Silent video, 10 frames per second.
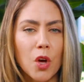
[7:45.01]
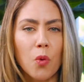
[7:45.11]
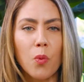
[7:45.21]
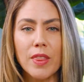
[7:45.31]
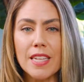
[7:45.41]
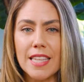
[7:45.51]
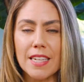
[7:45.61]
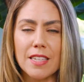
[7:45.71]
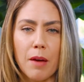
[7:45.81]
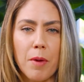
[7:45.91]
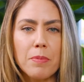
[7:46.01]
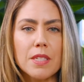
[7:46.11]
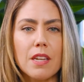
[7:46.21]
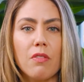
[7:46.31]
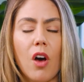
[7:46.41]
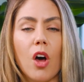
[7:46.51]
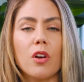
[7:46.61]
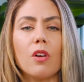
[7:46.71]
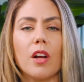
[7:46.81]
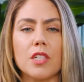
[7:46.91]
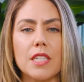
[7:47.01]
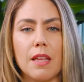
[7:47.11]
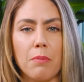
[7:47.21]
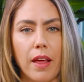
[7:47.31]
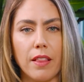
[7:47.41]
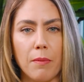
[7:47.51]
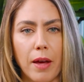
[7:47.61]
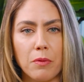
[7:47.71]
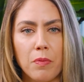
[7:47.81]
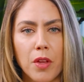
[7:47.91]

when these things come up instead of unconsciously playing them out.